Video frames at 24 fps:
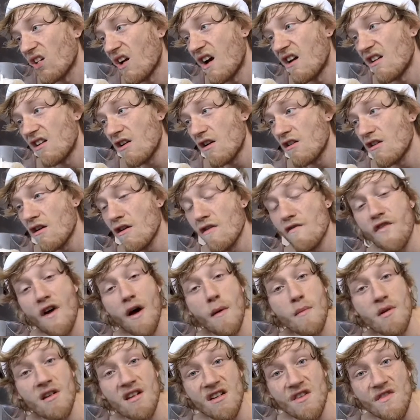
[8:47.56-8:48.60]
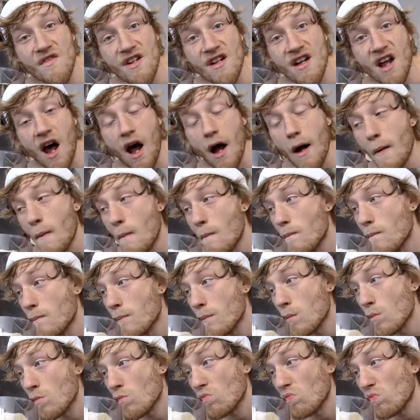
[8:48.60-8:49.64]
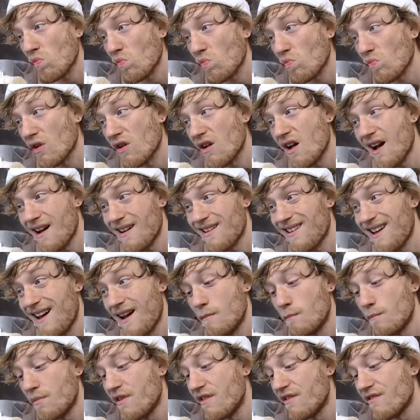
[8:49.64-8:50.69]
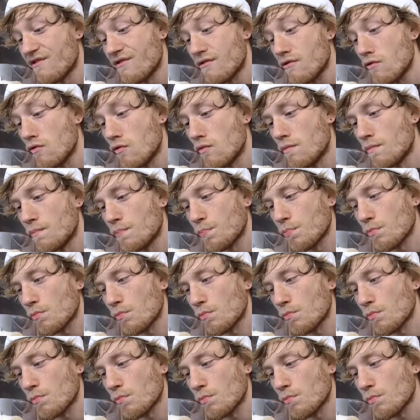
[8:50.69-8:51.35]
I don't know if I believe in that. That can't be true.